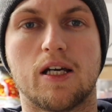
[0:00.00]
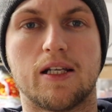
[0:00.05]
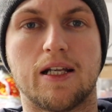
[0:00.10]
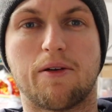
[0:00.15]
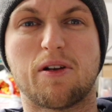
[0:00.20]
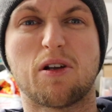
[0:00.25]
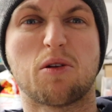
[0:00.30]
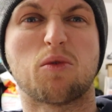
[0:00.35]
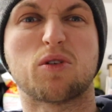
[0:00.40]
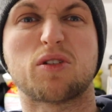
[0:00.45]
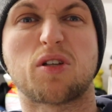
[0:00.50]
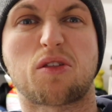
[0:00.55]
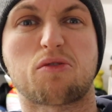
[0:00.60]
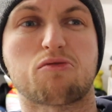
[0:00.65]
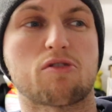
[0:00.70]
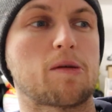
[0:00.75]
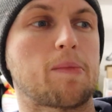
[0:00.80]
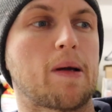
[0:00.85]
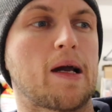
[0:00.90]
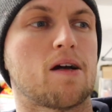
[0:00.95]
Now, he only wanted
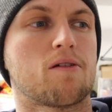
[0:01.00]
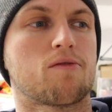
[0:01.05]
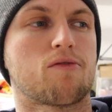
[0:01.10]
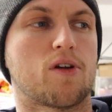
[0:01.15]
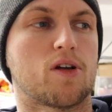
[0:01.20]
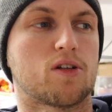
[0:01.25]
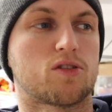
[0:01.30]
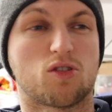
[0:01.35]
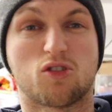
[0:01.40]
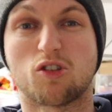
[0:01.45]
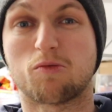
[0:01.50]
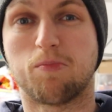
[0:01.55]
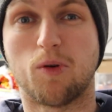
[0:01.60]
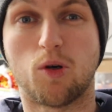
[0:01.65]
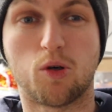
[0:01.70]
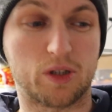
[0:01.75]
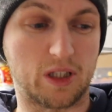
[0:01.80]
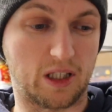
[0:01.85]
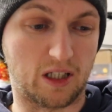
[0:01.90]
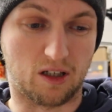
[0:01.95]
£3 for it, so I just
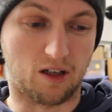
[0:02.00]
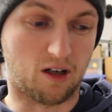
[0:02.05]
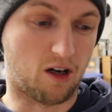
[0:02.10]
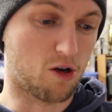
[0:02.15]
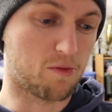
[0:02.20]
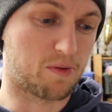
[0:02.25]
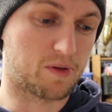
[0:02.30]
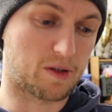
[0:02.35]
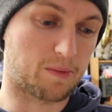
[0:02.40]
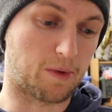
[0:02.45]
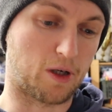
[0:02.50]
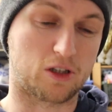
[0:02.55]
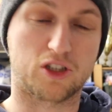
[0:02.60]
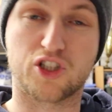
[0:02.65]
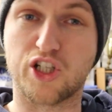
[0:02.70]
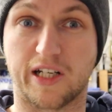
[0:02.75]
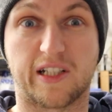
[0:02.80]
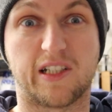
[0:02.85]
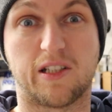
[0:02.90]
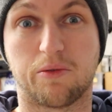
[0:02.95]
bought it. I opened the box,
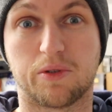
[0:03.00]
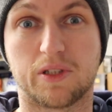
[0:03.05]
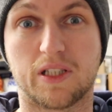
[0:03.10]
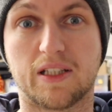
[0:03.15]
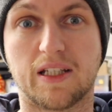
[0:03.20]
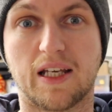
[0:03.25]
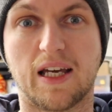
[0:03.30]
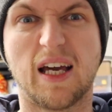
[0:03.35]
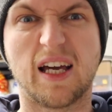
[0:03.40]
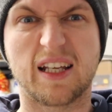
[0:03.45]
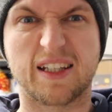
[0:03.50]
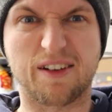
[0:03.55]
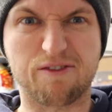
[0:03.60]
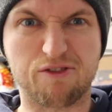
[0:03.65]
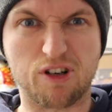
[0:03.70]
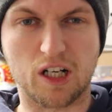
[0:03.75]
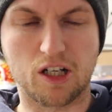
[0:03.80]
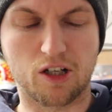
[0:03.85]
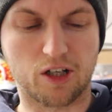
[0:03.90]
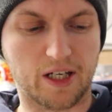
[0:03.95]
checked it was in there,
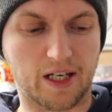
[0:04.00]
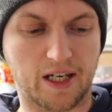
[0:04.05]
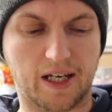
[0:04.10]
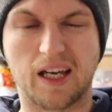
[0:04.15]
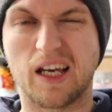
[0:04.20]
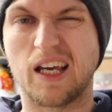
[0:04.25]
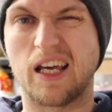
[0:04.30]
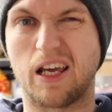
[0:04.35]
didn't really look at it.